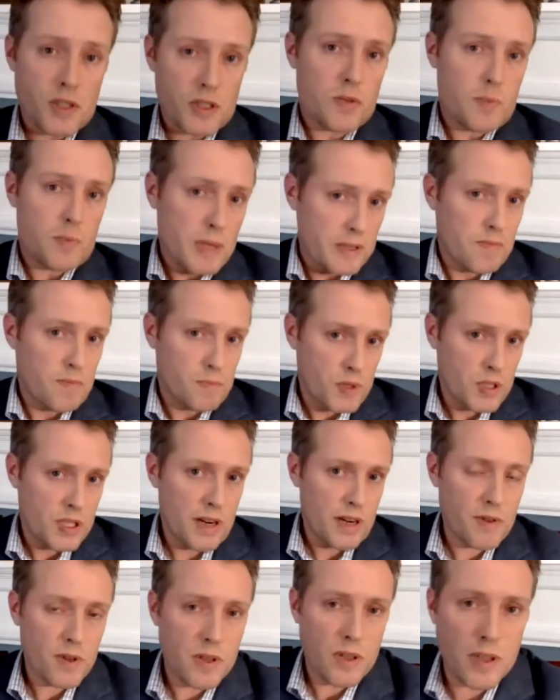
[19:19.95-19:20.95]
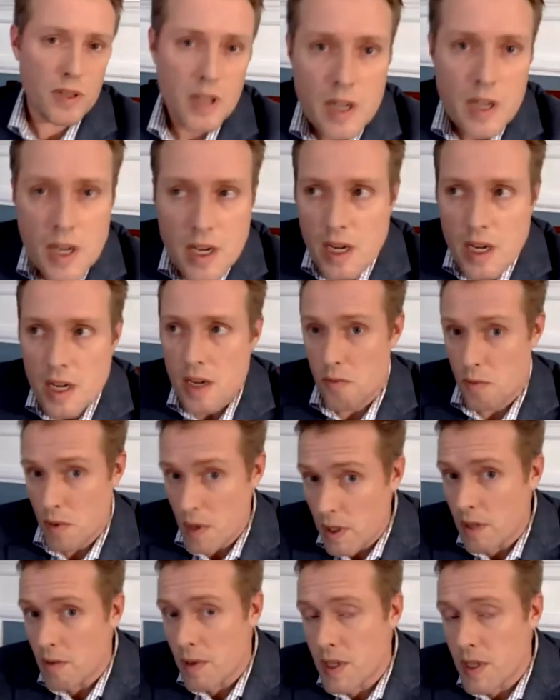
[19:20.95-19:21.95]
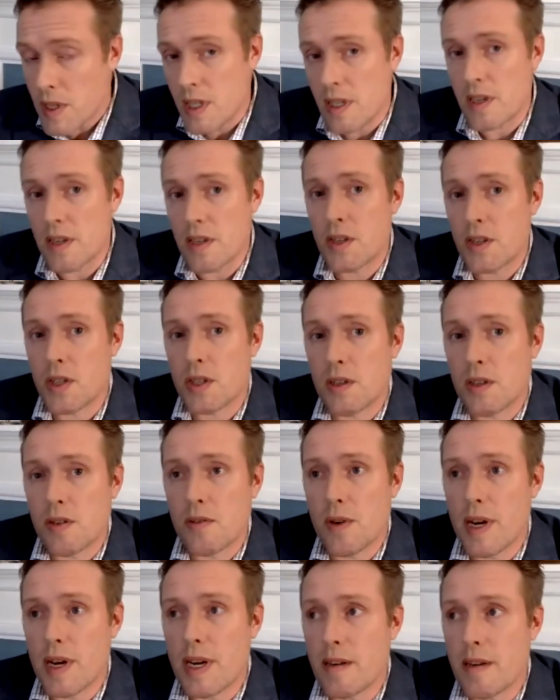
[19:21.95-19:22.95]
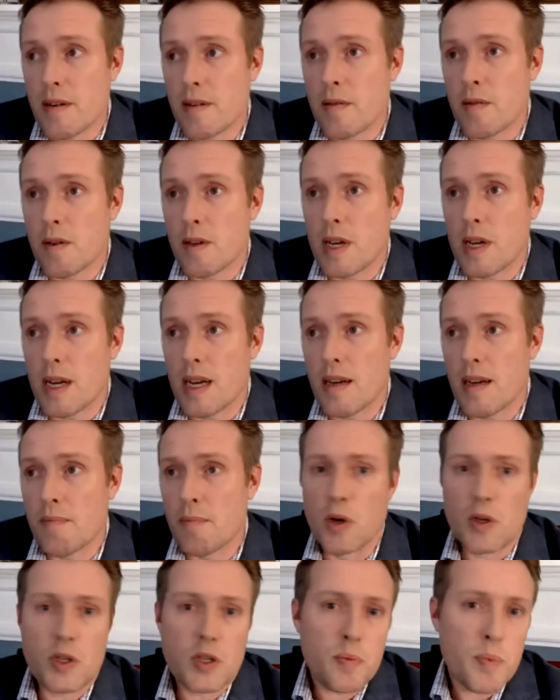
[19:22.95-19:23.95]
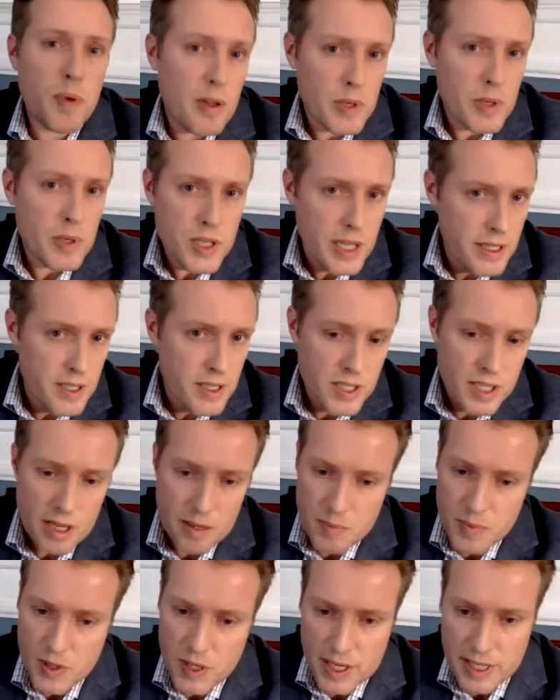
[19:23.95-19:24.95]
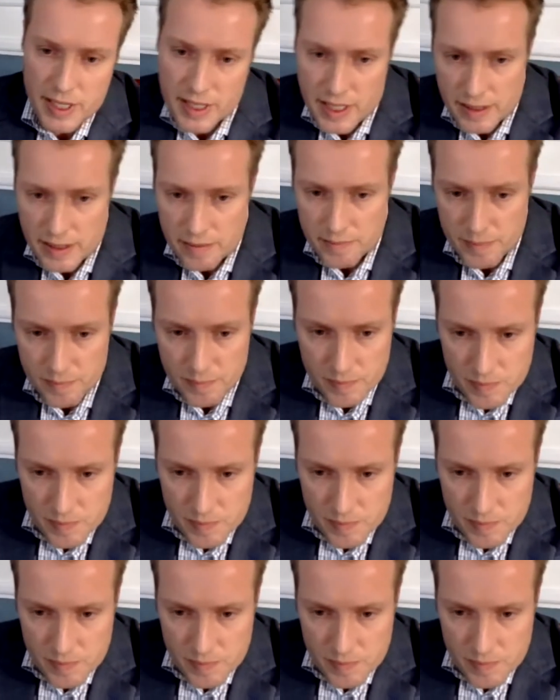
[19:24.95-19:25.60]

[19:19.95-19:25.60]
There's been several really recent years, great uh, books published on the subject. I